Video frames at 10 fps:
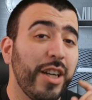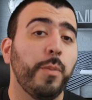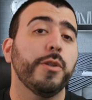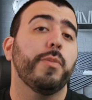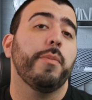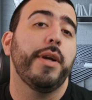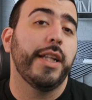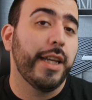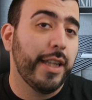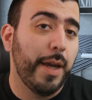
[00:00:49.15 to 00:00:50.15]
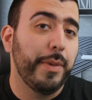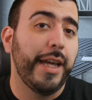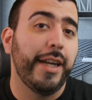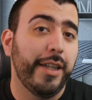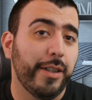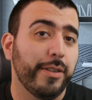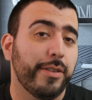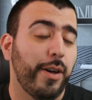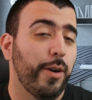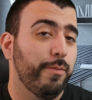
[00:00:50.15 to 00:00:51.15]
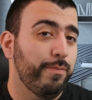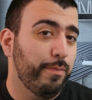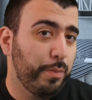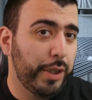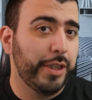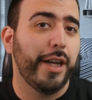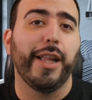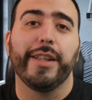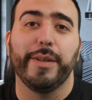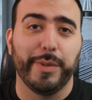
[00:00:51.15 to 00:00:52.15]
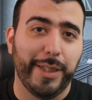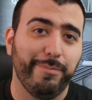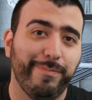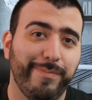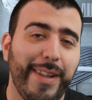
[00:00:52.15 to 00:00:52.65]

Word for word: I did almost break my leg climbing that hill, so appreciate a like thumbs up.